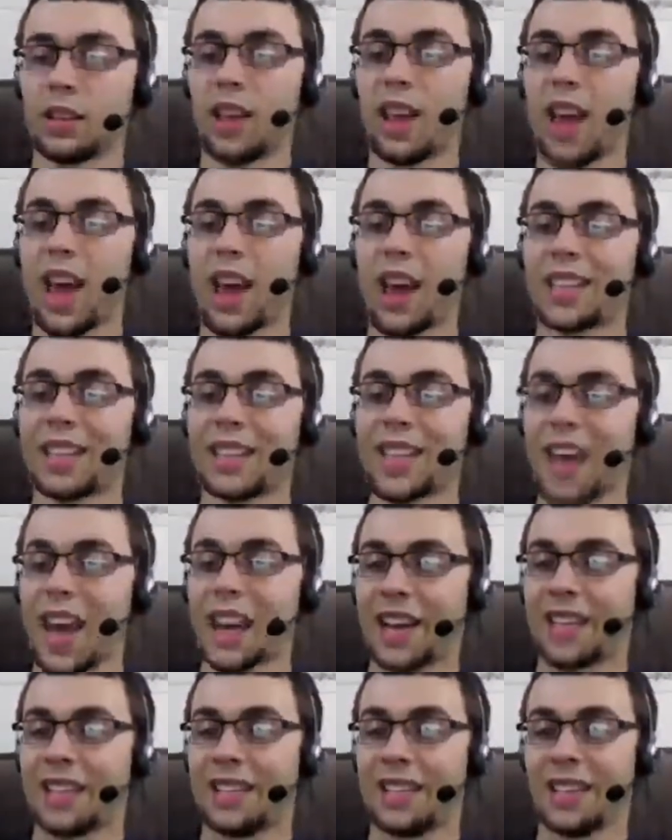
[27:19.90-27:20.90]

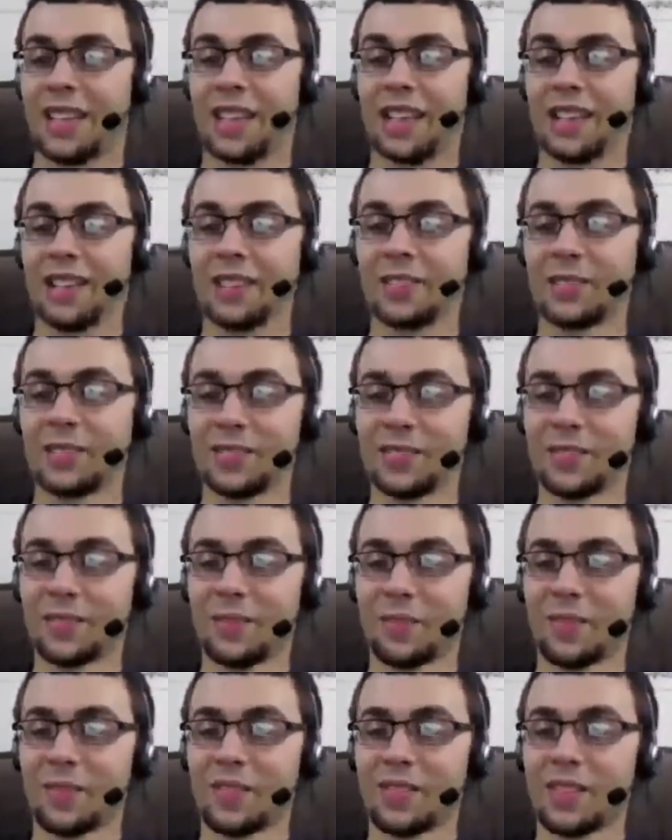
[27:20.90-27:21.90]
Exactly!
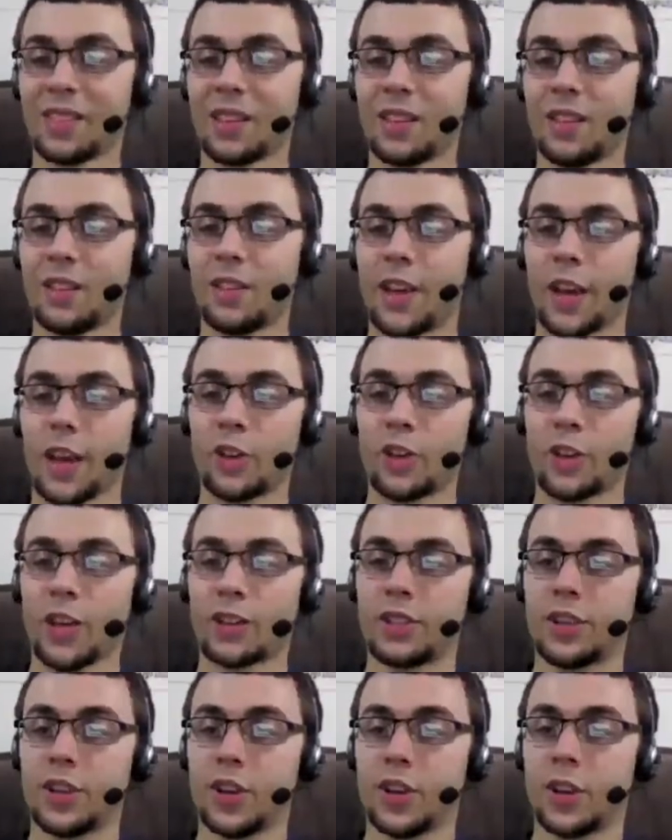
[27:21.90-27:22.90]
Catcher
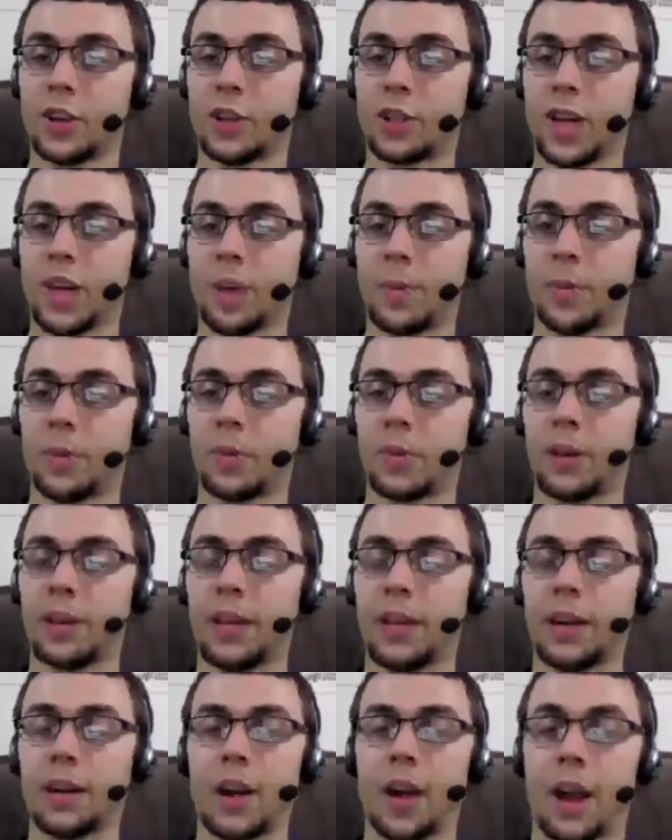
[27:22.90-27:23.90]
dies here, can she not be recruited
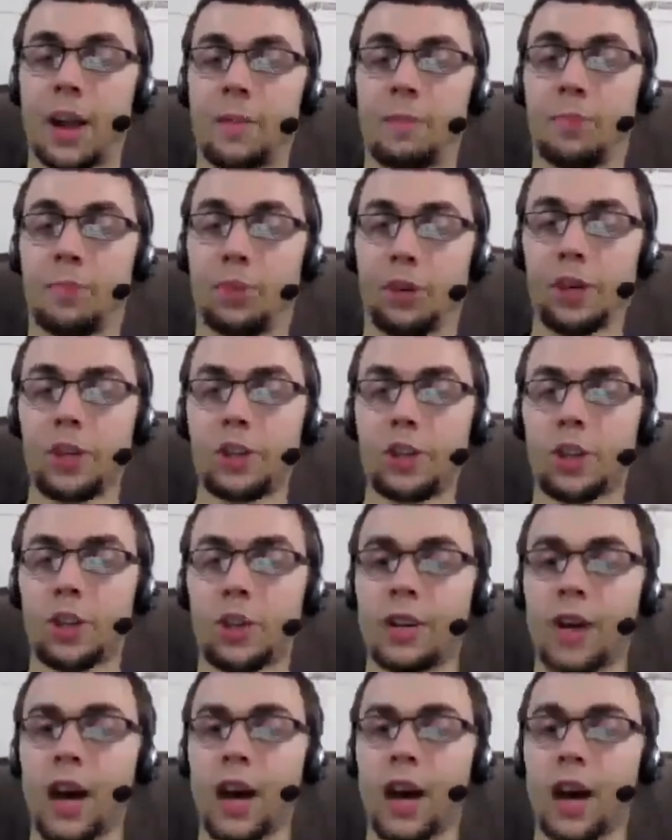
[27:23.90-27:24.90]
later? I'm pretty sure
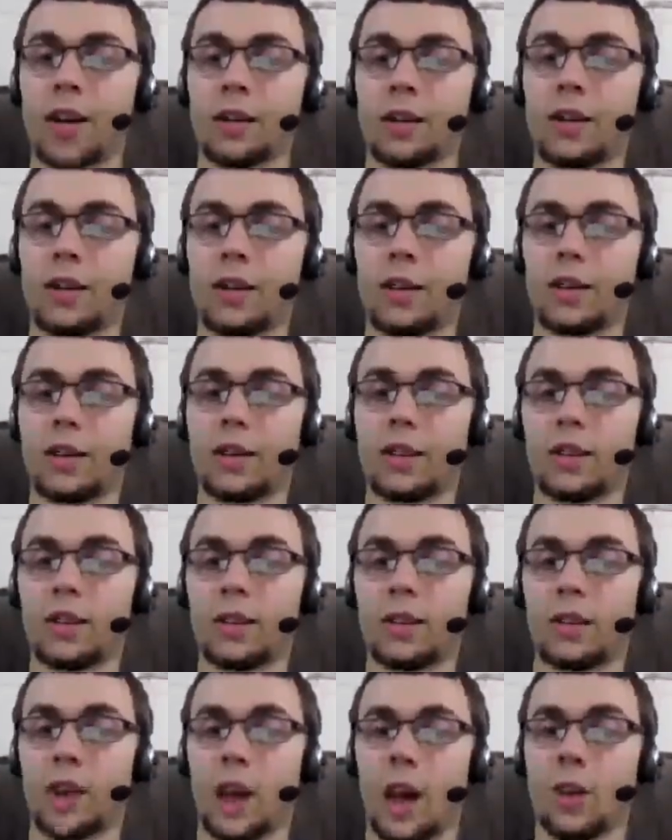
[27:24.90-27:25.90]
not.
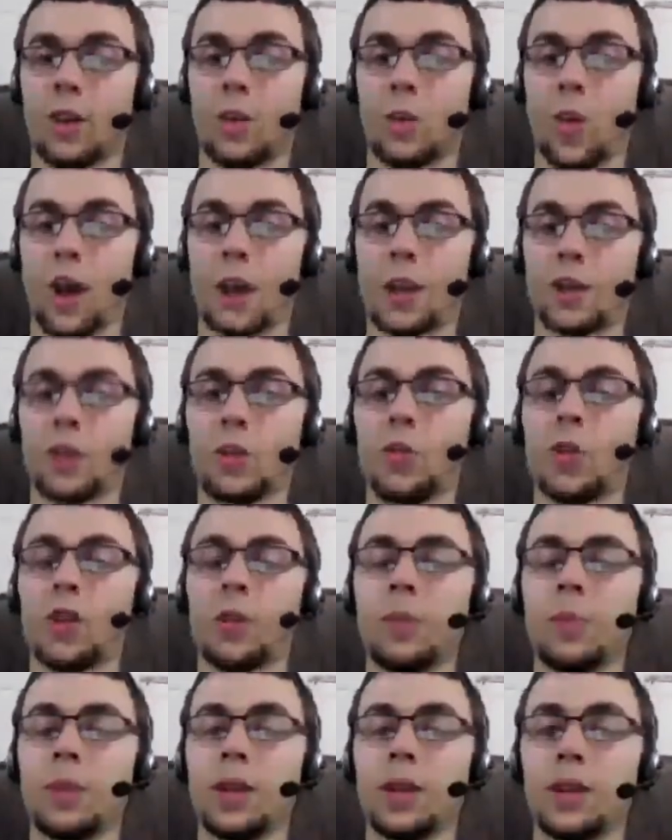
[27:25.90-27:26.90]
I don't know why she
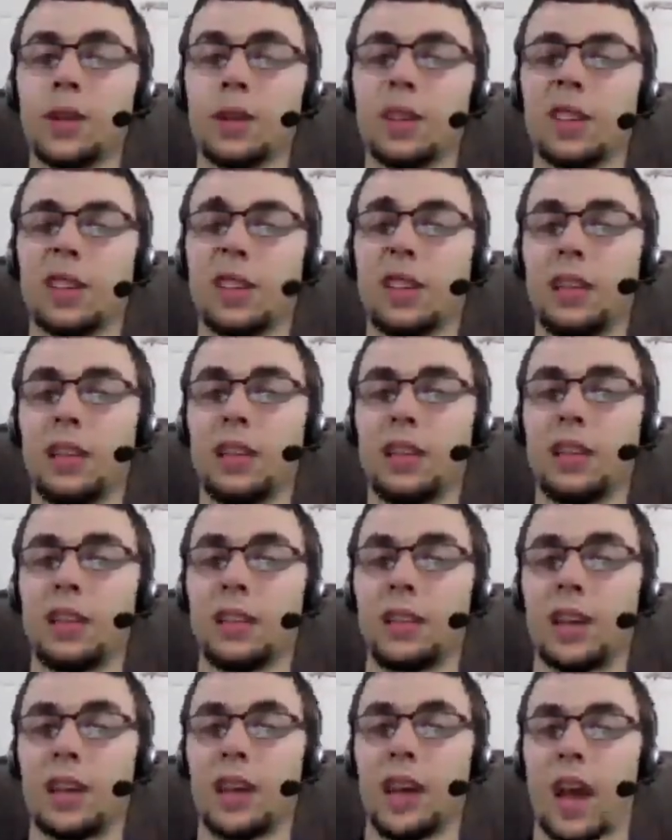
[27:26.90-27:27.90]
would be.
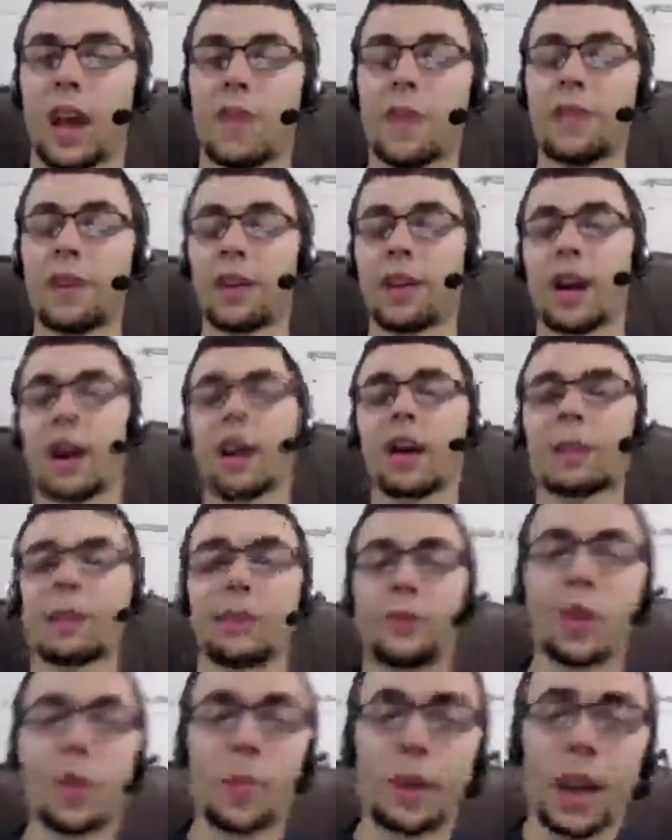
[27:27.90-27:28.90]
I haven't encountered
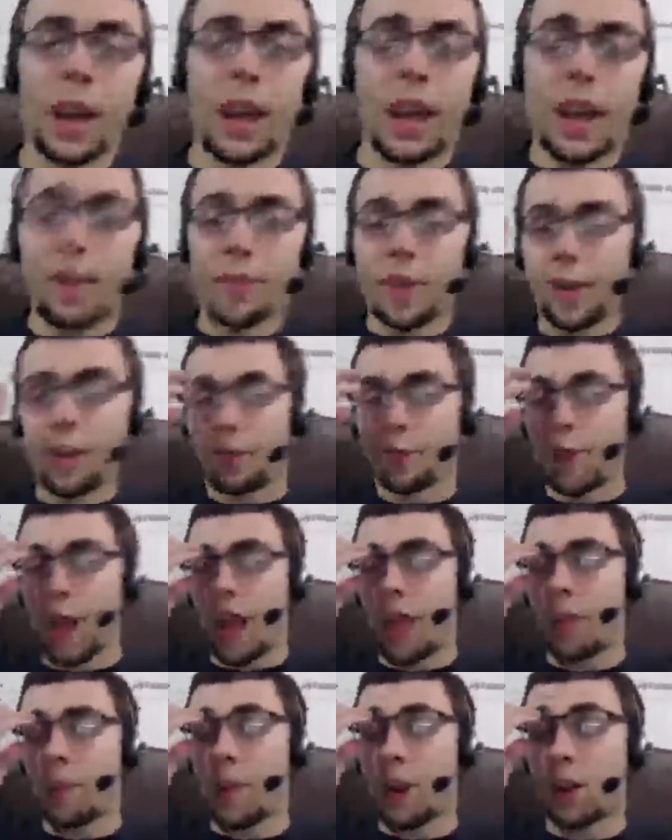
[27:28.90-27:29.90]
before, but I have had
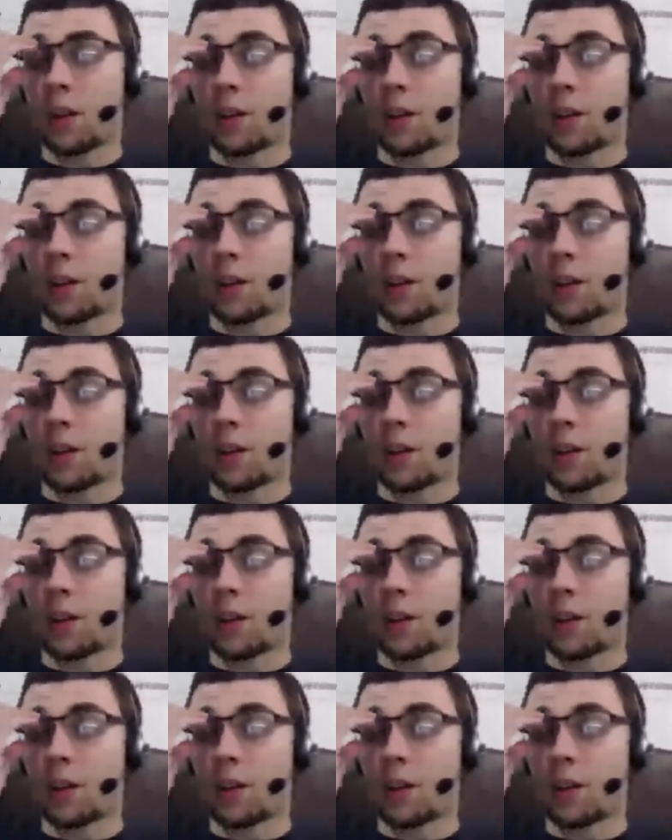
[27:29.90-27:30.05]
Valbar or